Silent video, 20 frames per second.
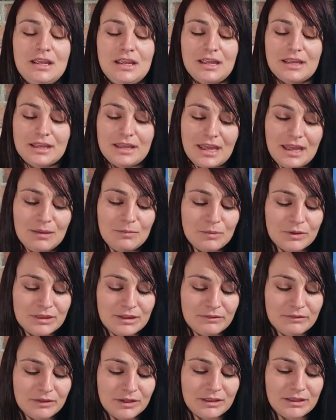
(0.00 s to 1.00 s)
It came
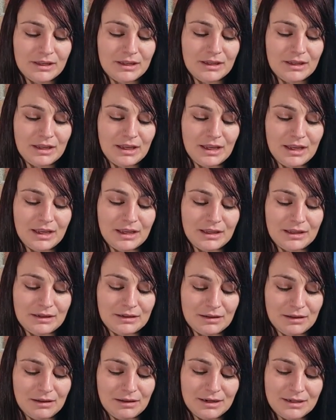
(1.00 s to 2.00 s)
with everything,
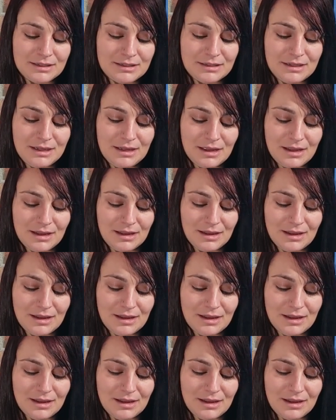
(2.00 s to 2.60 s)
and honestly,